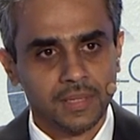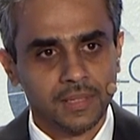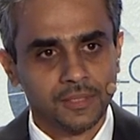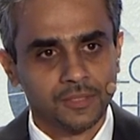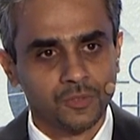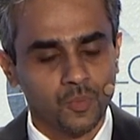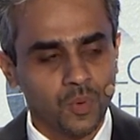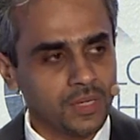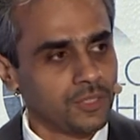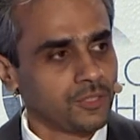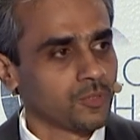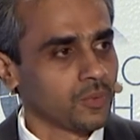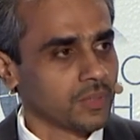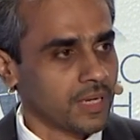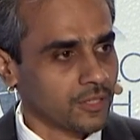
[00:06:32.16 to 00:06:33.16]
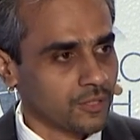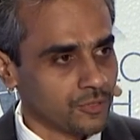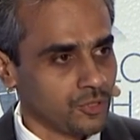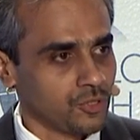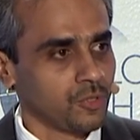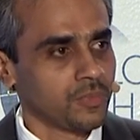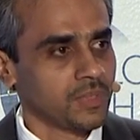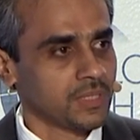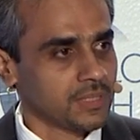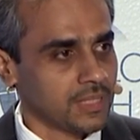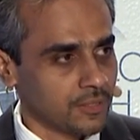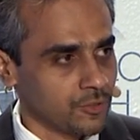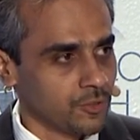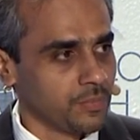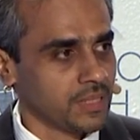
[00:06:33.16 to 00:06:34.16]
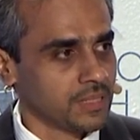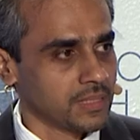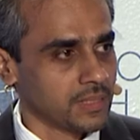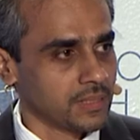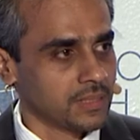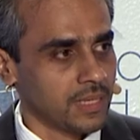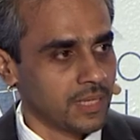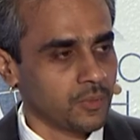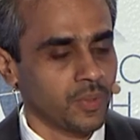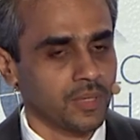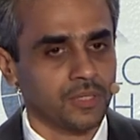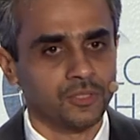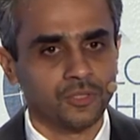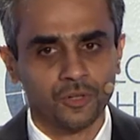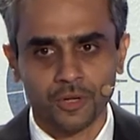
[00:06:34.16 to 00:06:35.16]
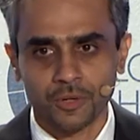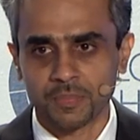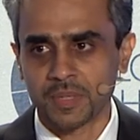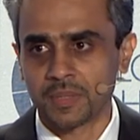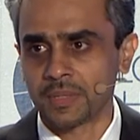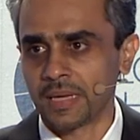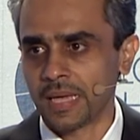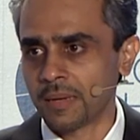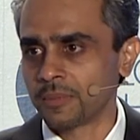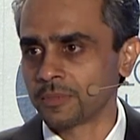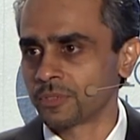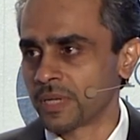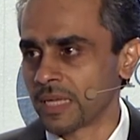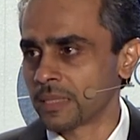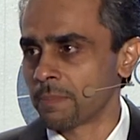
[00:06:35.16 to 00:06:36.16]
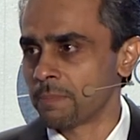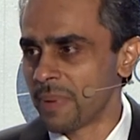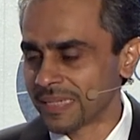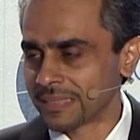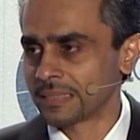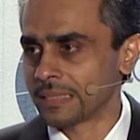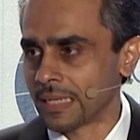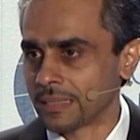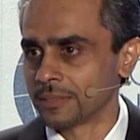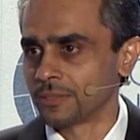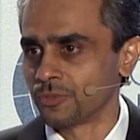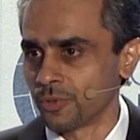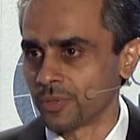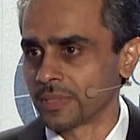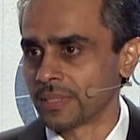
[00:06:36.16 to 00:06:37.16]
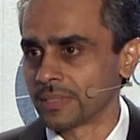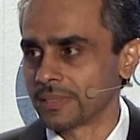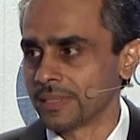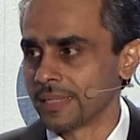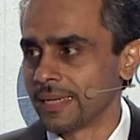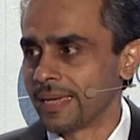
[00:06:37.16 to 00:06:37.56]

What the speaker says: So one is you will get consumers and good business. The other one is you're going to be able to get the best talents doing this.